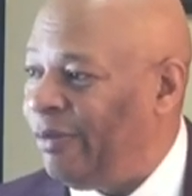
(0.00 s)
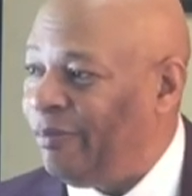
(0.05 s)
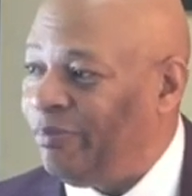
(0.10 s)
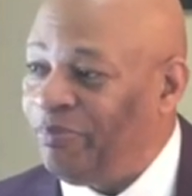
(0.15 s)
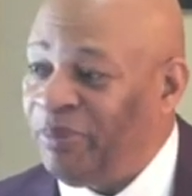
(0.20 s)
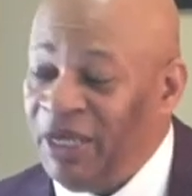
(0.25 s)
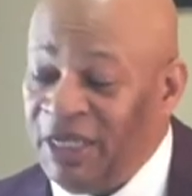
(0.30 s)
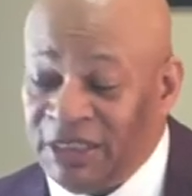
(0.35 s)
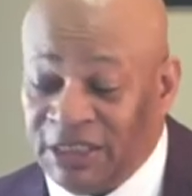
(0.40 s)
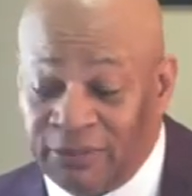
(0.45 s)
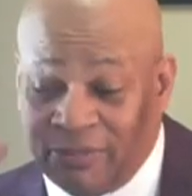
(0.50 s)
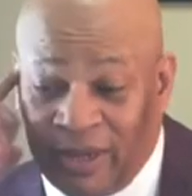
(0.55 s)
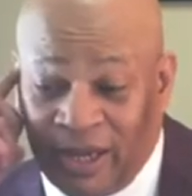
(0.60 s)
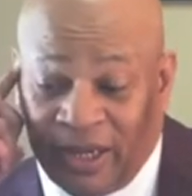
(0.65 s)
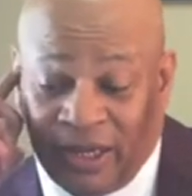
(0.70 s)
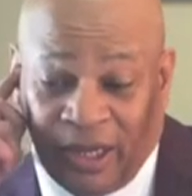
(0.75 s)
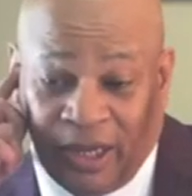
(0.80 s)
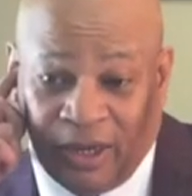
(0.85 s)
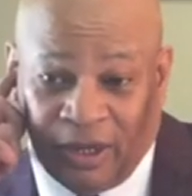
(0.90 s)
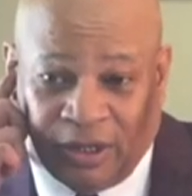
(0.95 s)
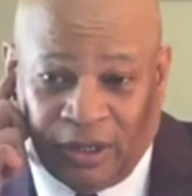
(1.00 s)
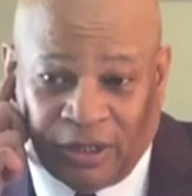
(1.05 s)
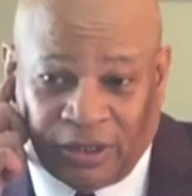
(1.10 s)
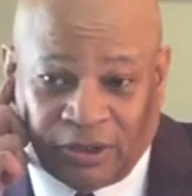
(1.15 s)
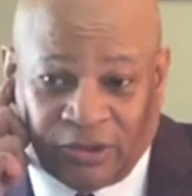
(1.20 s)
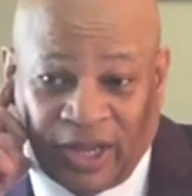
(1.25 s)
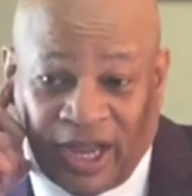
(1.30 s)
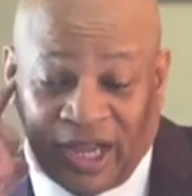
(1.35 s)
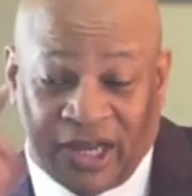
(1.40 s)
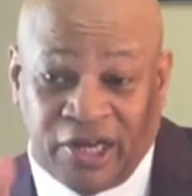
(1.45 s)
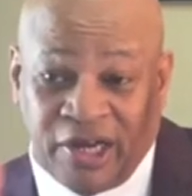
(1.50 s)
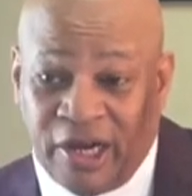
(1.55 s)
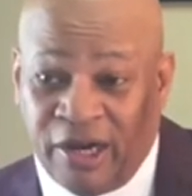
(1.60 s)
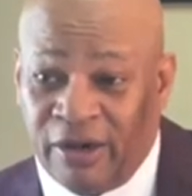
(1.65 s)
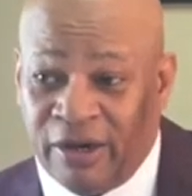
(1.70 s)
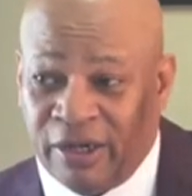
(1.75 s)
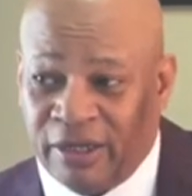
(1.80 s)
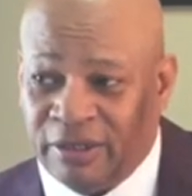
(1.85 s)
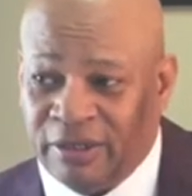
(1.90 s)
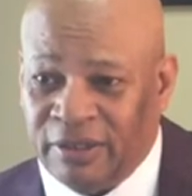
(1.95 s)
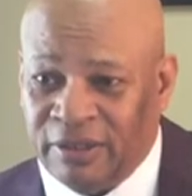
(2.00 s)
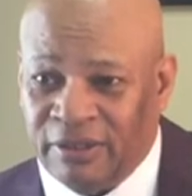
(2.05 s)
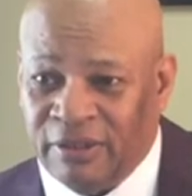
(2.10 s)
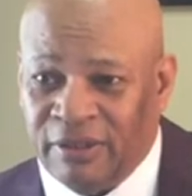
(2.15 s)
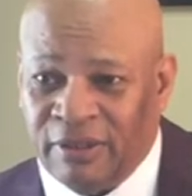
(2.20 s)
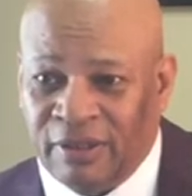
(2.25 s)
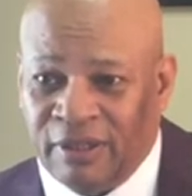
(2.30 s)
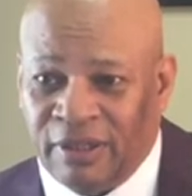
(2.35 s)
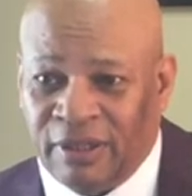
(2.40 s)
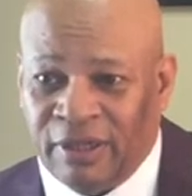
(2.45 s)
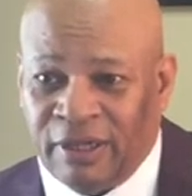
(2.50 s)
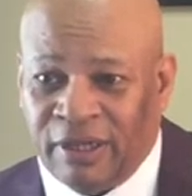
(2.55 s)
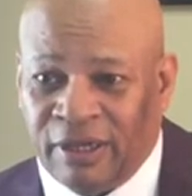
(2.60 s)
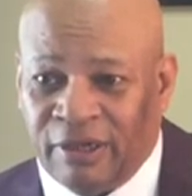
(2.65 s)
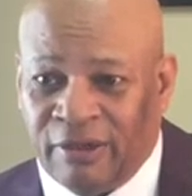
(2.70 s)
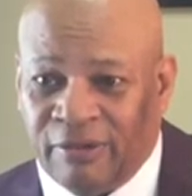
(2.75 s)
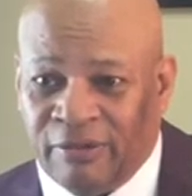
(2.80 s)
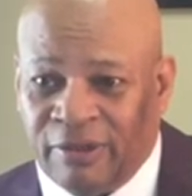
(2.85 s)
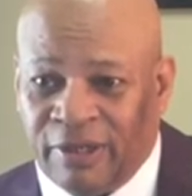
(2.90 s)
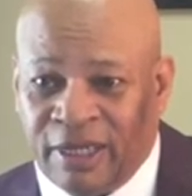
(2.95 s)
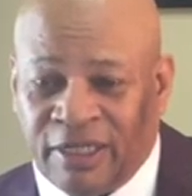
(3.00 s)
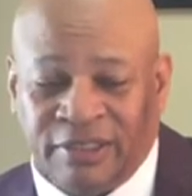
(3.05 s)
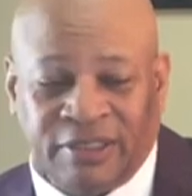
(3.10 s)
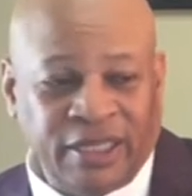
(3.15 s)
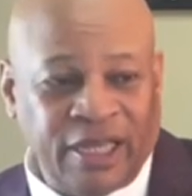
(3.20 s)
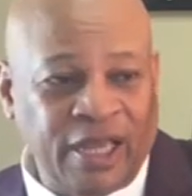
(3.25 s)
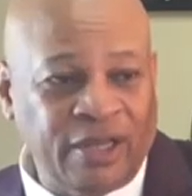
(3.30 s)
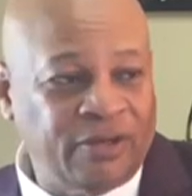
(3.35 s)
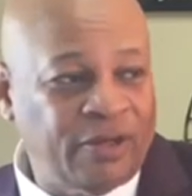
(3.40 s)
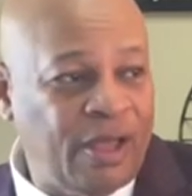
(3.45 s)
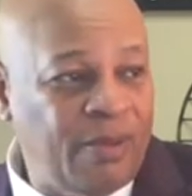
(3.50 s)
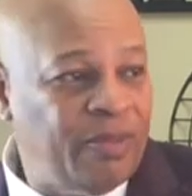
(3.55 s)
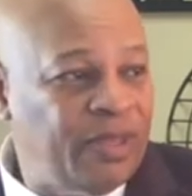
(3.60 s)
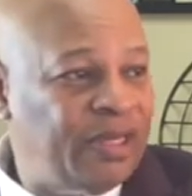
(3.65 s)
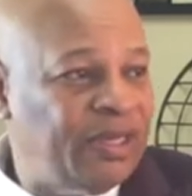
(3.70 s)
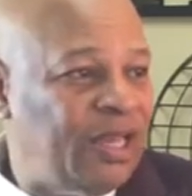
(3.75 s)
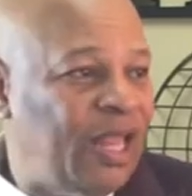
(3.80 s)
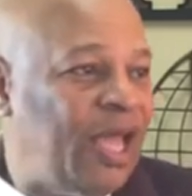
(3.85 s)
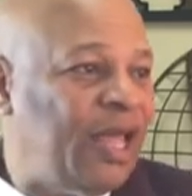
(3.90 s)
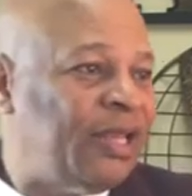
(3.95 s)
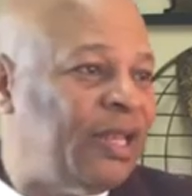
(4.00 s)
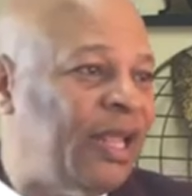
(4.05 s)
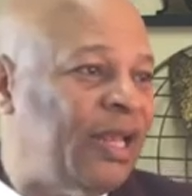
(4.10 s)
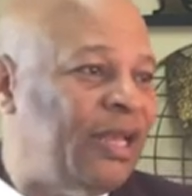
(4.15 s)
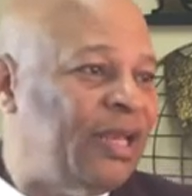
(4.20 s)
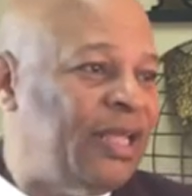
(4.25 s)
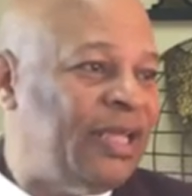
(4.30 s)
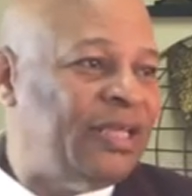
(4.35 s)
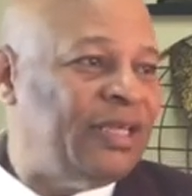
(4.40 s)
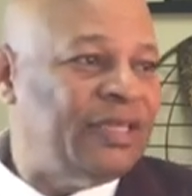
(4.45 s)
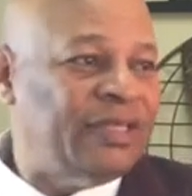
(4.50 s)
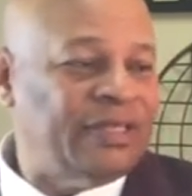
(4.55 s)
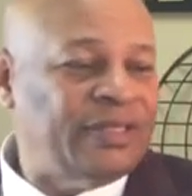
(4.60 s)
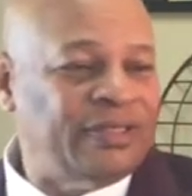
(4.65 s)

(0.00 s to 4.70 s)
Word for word: piece in my ear so I can hear it. Next thing I know, I'm in la la land.